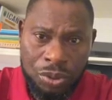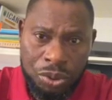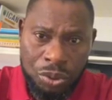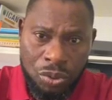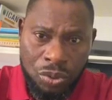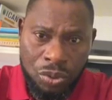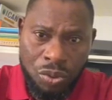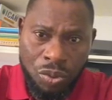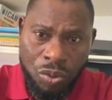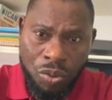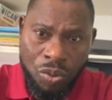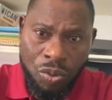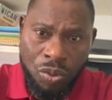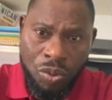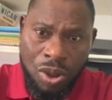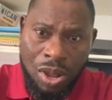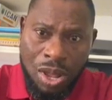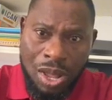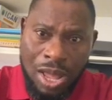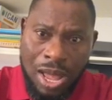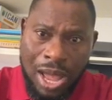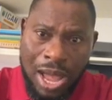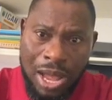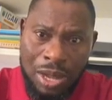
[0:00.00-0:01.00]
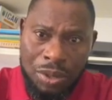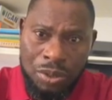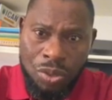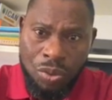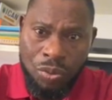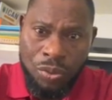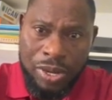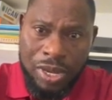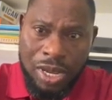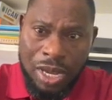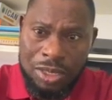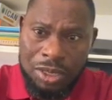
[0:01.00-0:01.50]
us to know how do
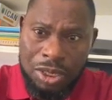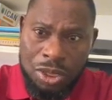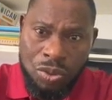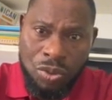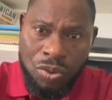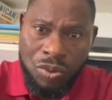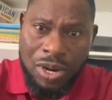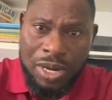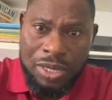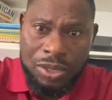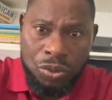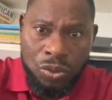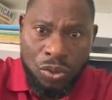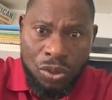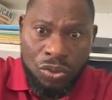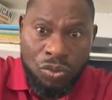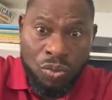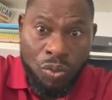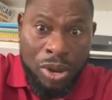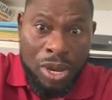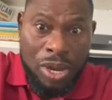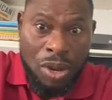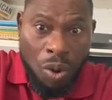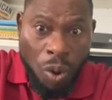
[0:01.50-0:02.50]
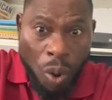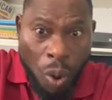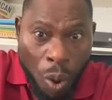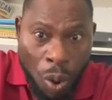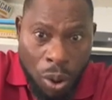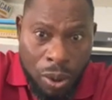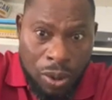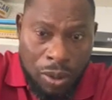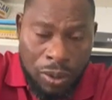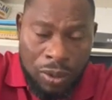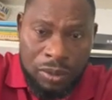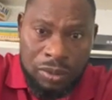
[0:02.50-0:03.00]
we categorize what we
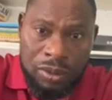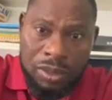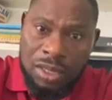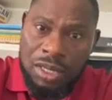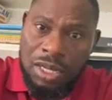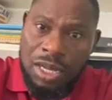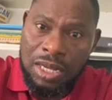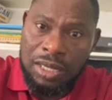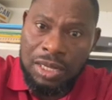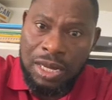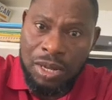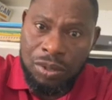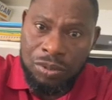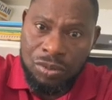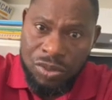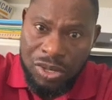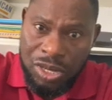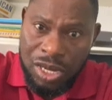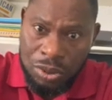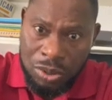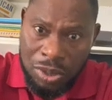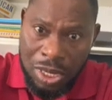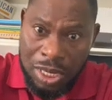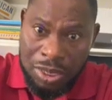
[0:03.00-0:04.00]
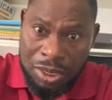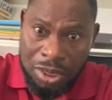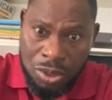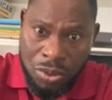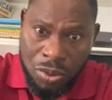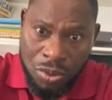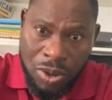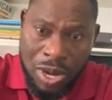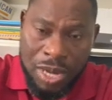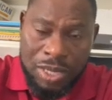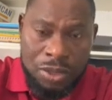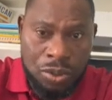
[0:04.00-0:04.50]
own and how do we
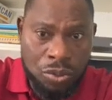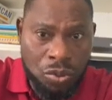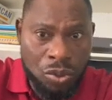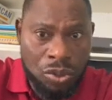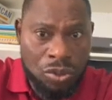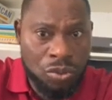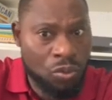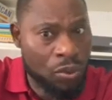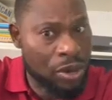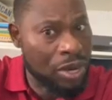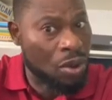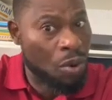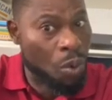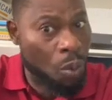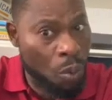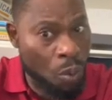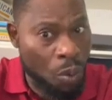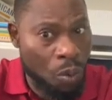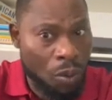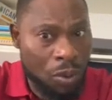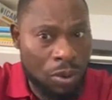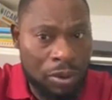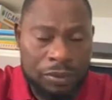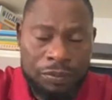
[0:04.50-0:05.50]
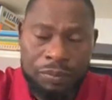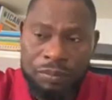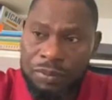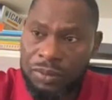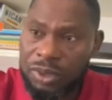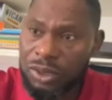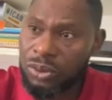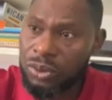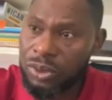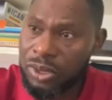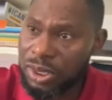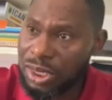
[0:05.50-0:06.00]
categorize what we owe.
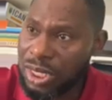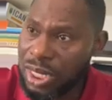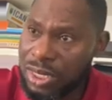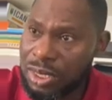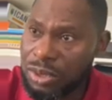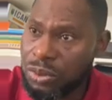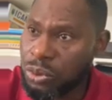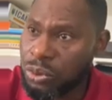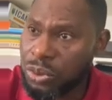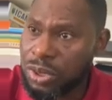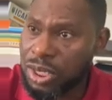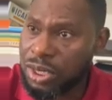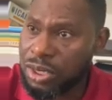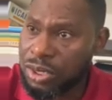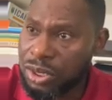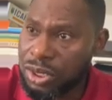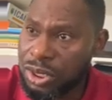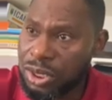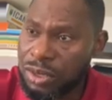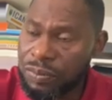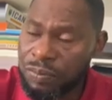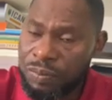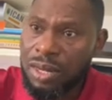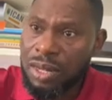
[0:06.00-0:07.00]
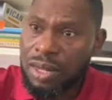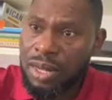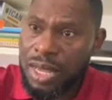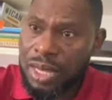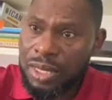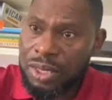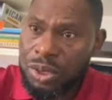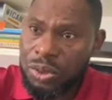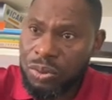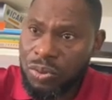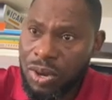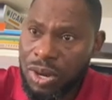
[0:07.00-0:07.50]
So these are the two things.
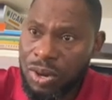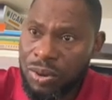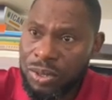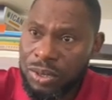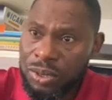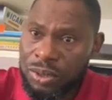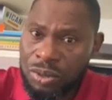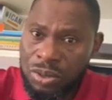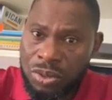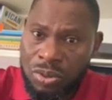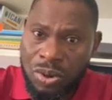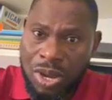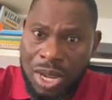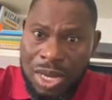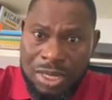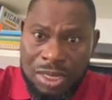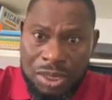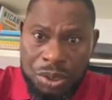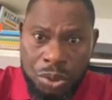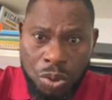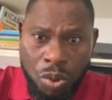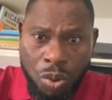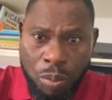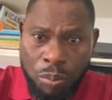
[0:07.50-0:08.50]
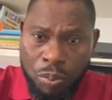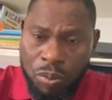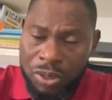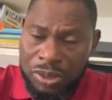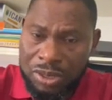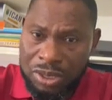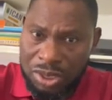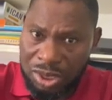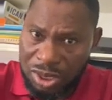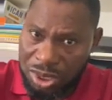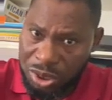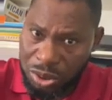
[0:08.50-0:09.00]
Next, we're going to look at the scope.
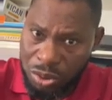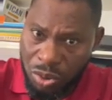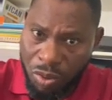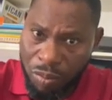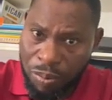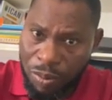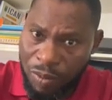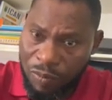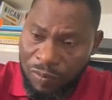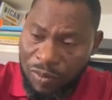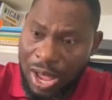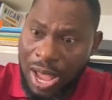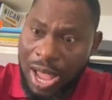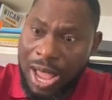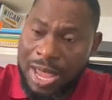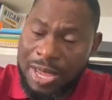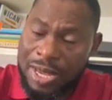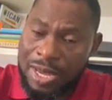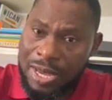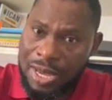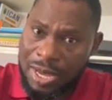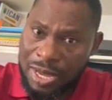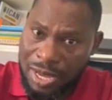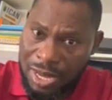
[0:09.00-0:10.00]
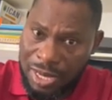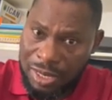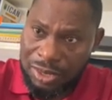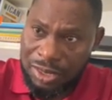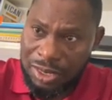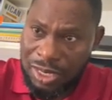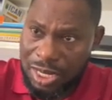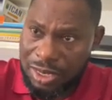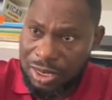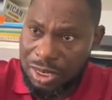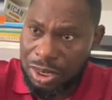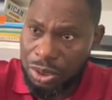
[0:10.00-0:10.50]
What is the scope of IAS
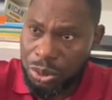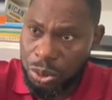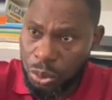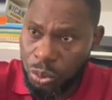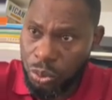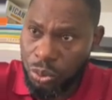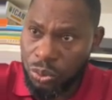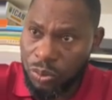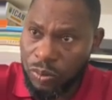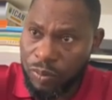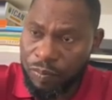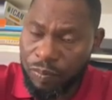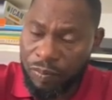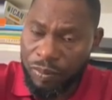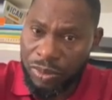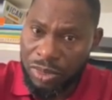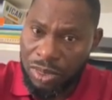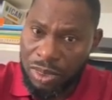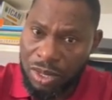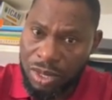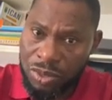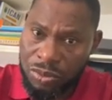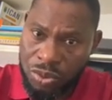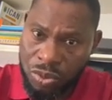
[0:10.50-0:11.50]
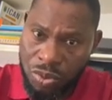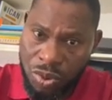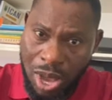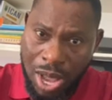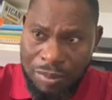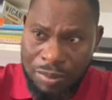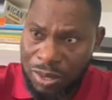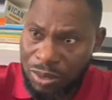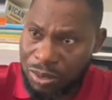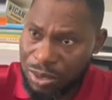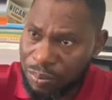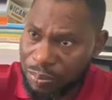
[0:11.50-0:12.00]
32? So it's
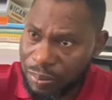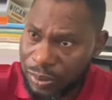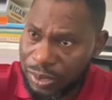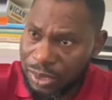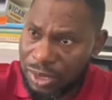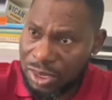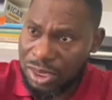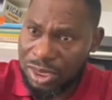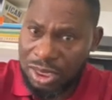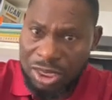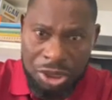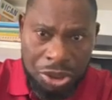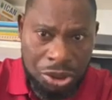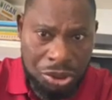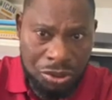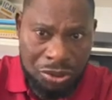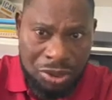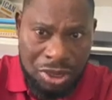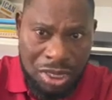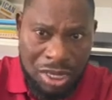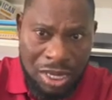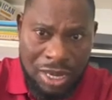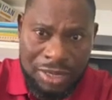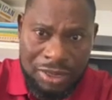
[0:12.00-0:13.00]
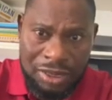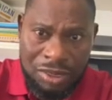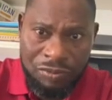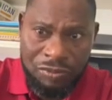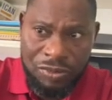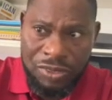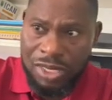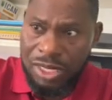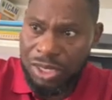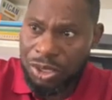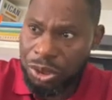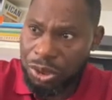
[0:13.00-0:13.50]
about the presentation, the
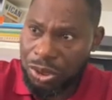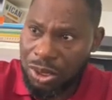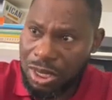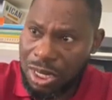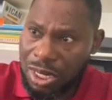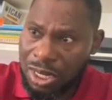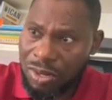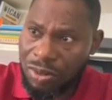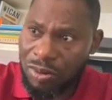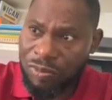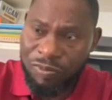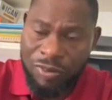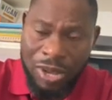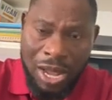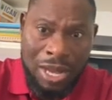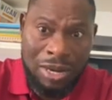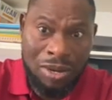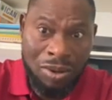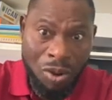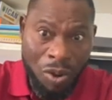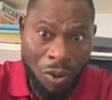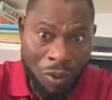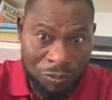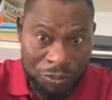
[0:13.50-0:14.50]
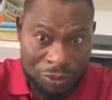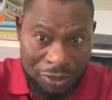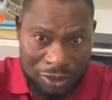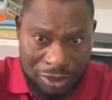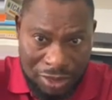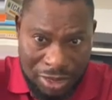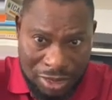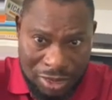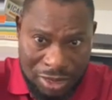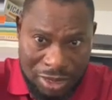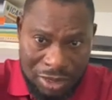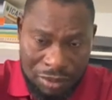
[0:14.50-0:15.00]
classification, and
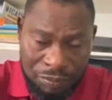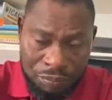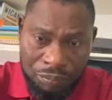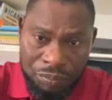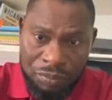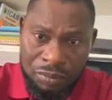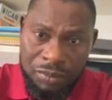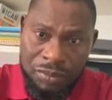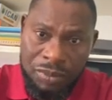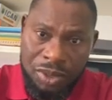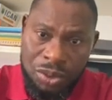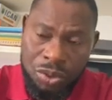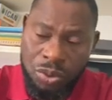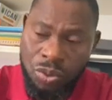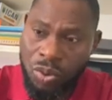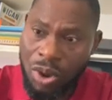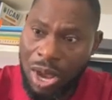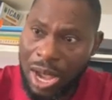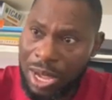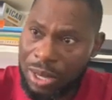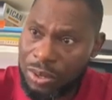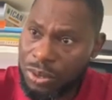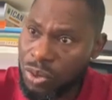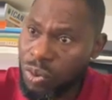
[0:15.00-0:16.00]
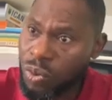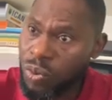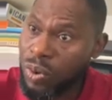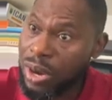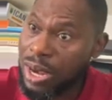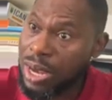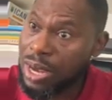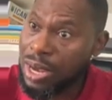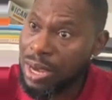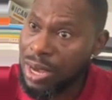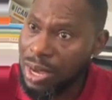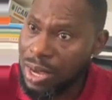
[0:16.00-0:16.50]
offsetting. So how do
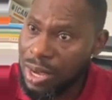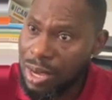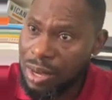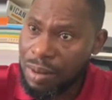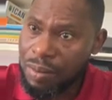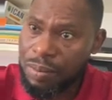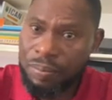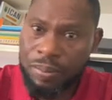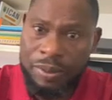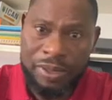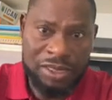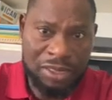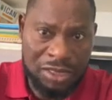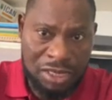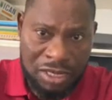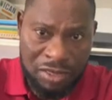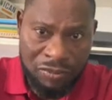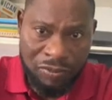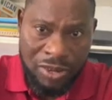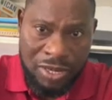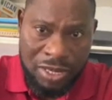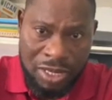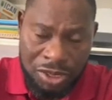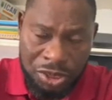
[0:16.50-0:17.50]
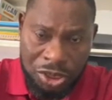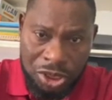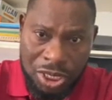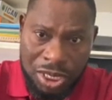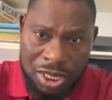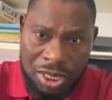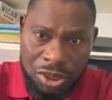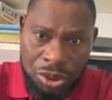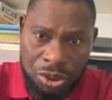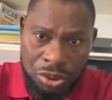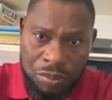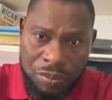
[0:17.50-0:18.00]
we present financial
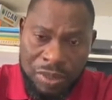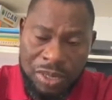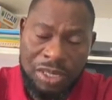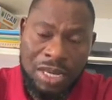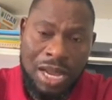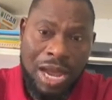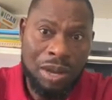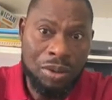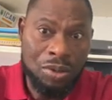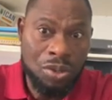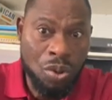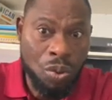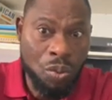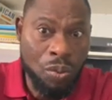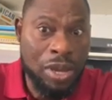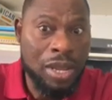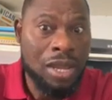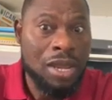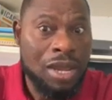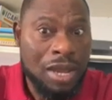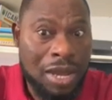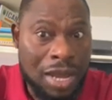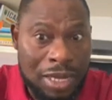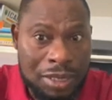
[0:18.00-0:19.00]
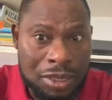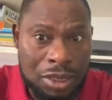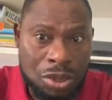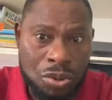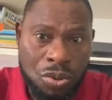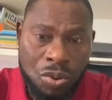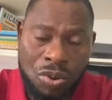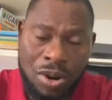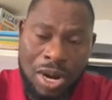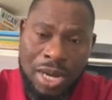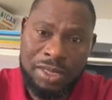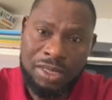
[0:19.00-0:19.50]
instruments? How do we
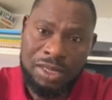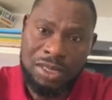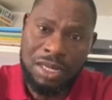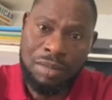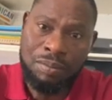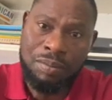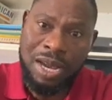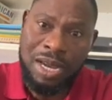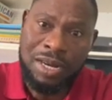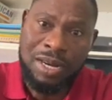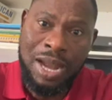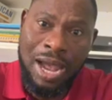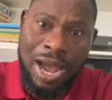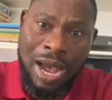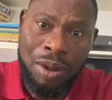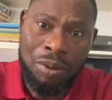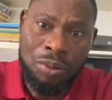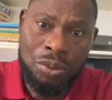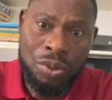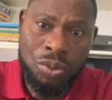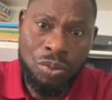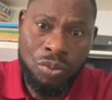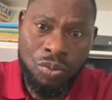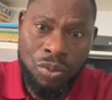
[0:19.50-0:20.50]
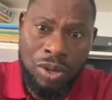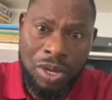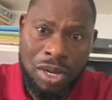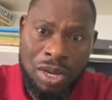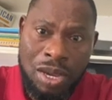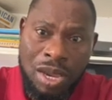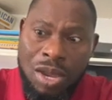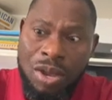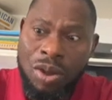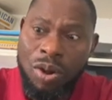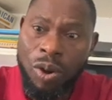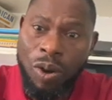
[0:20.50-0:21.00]
categorize them? And how do
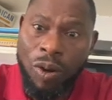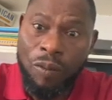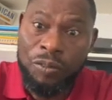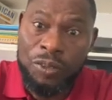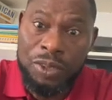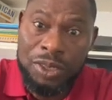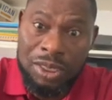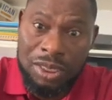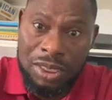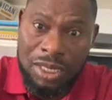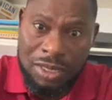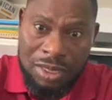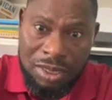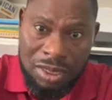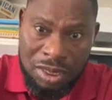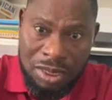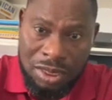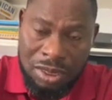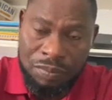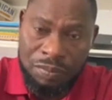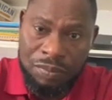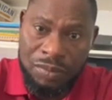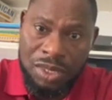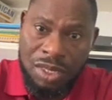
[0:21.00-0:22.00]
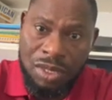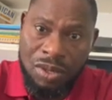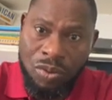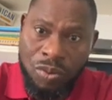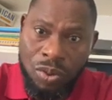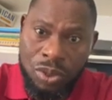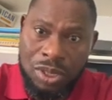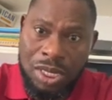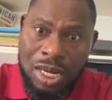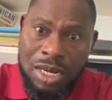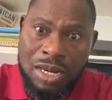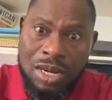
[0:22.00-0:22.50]
we offset?
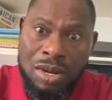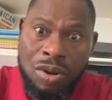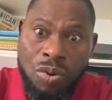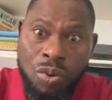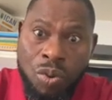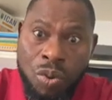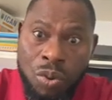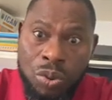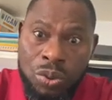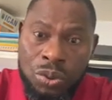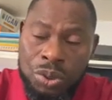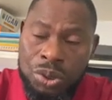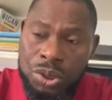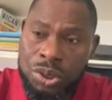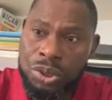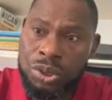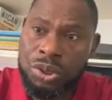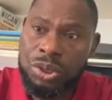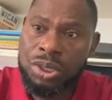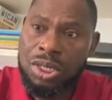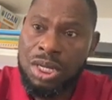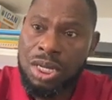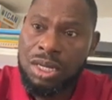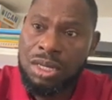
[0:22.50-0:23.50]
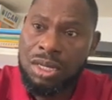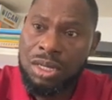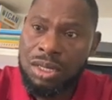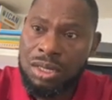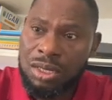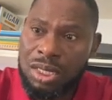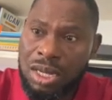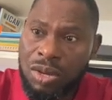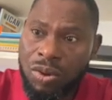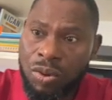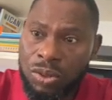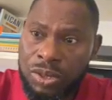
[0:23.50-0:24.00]
What are the rules,
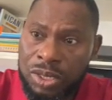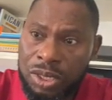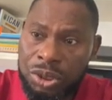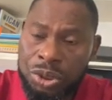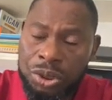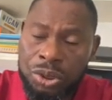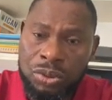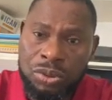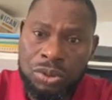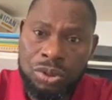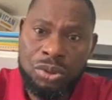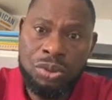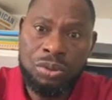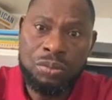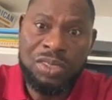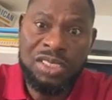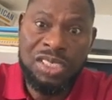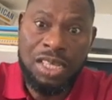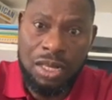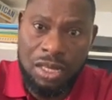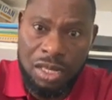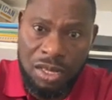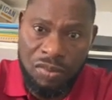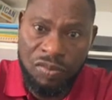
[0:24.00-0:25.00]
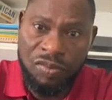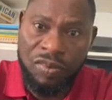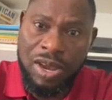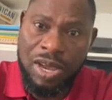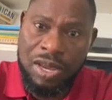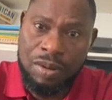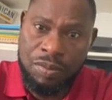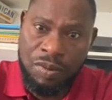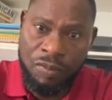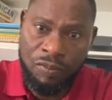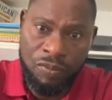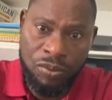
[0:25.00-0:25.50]
the conditions to be
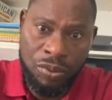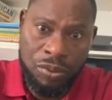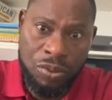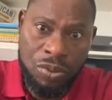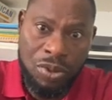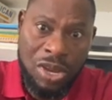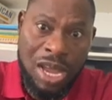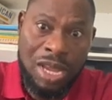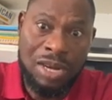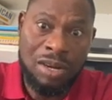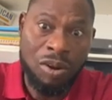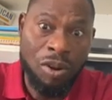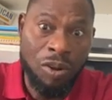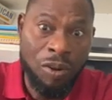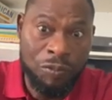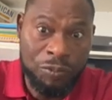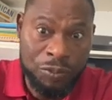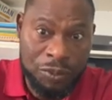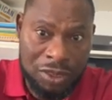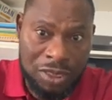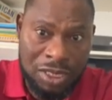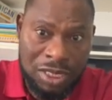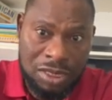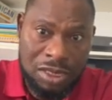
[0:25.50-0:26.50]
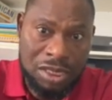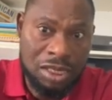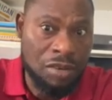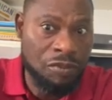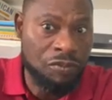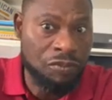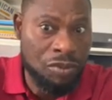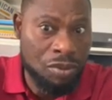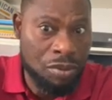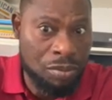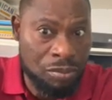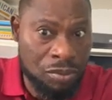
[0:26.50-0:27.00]
satisfied before you can offset
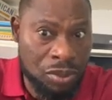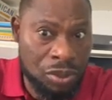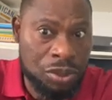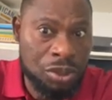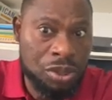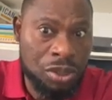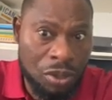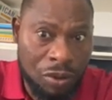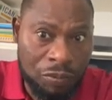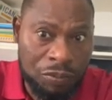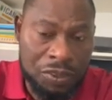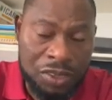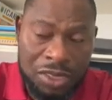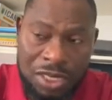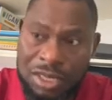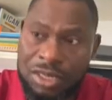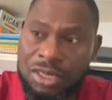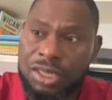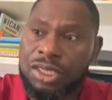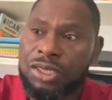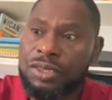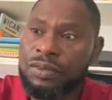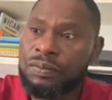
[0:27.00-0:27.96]
if you must offset?